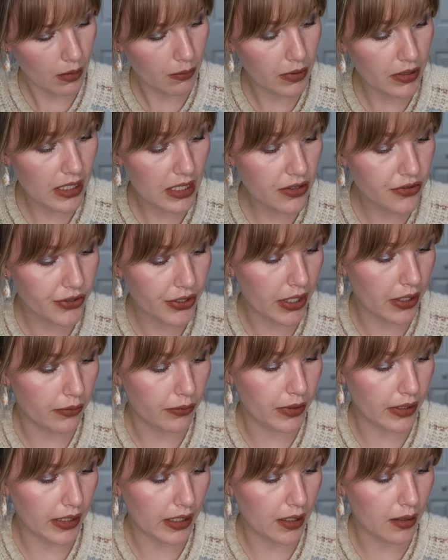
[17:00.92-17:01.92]
But these are all
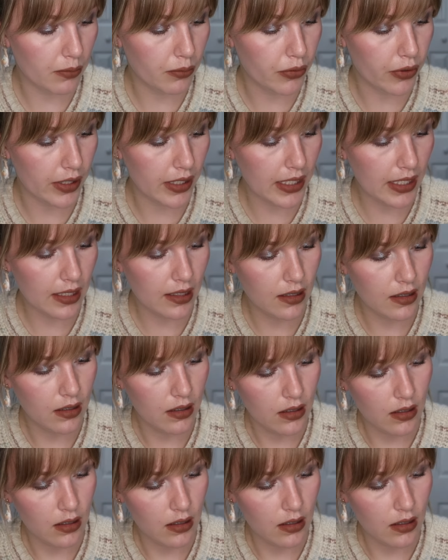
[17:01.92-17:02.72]
really pretty.